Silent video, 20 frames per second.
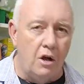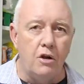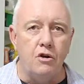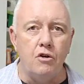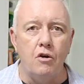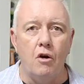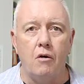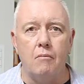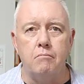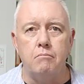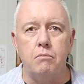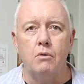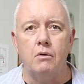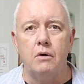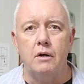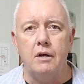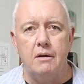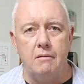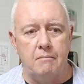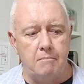your
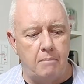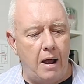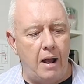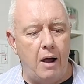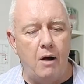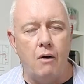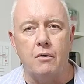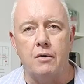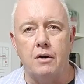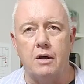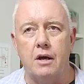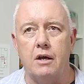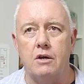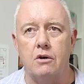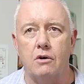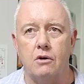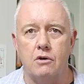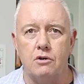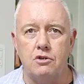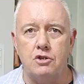bouillon powder,
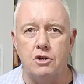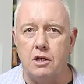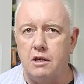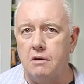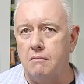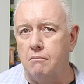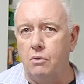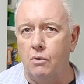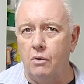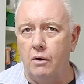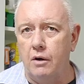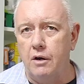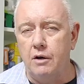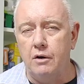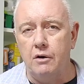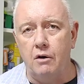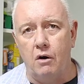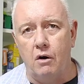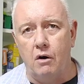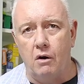your chicken
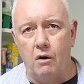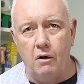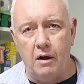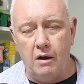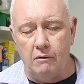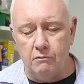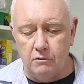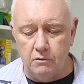bouillon or,